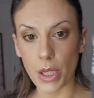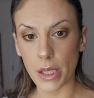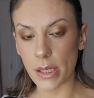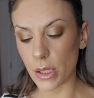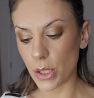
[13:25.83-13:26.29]
the
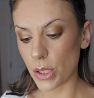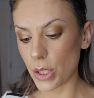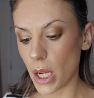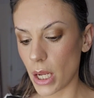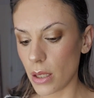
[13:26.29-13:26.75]
transition
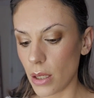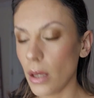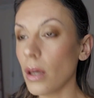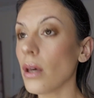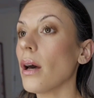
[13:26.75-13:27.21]
shade,
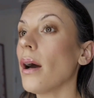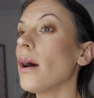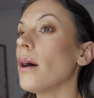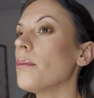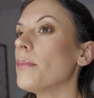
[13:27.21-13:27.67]

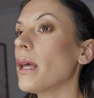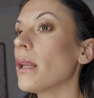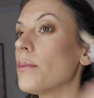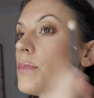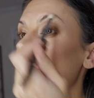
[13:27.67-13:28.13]

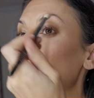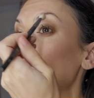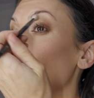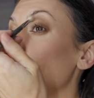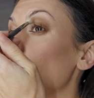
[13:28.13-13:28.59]
and I'm just
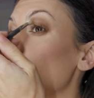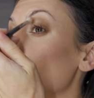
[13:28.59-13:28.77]
going